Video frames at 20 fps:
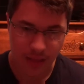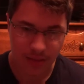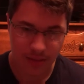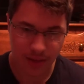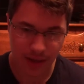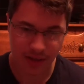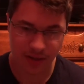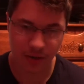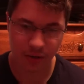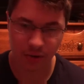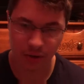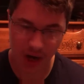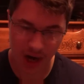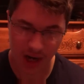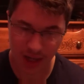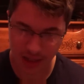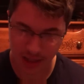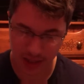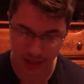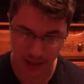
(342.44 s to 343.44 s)
The
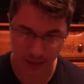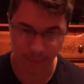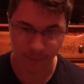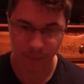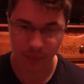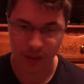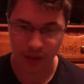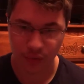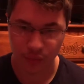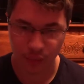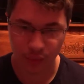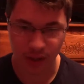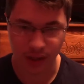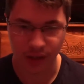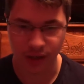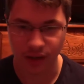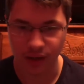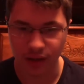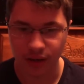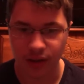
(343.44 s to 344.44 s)
Turaga
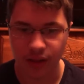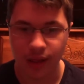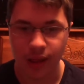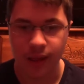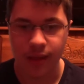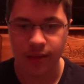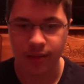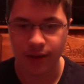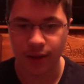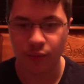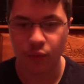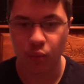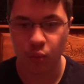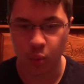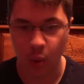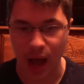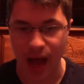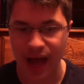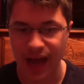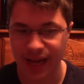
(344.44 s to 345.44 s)
were the
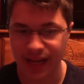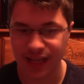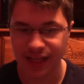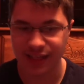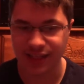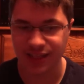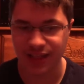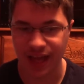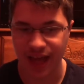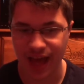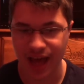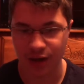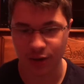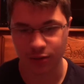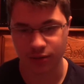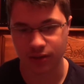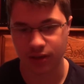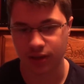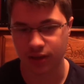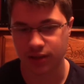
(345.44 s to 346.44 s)
wise
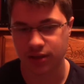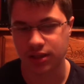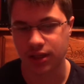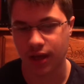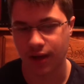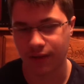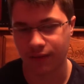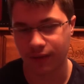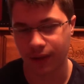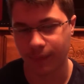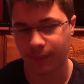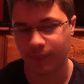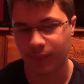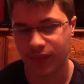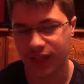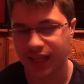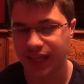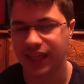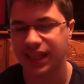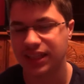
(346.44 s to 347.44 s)
elders of
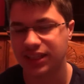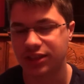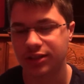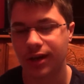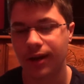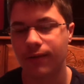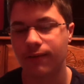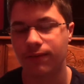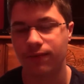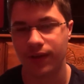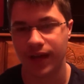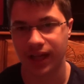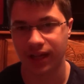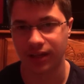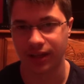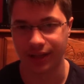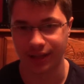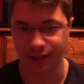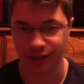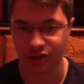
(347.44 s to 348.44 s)
each
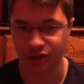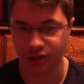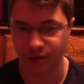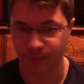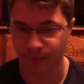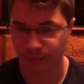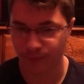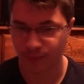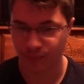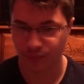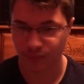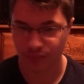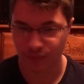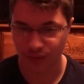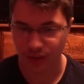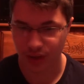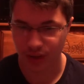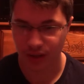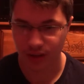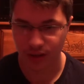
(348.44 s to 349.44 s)
village.
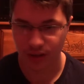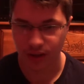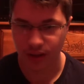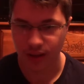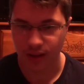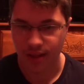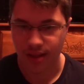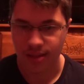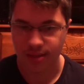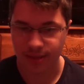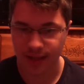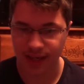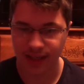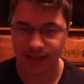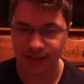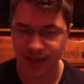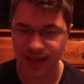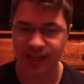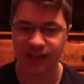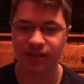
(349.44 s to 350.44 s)
They
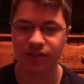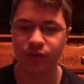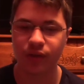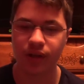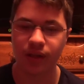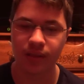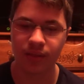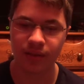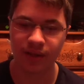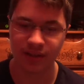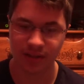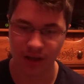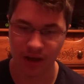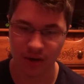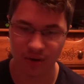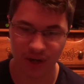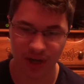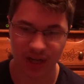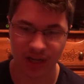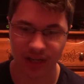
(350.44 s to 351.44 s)
tell the
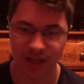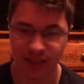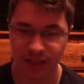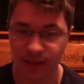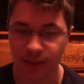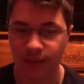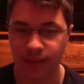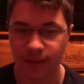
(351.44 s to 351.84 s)
Toa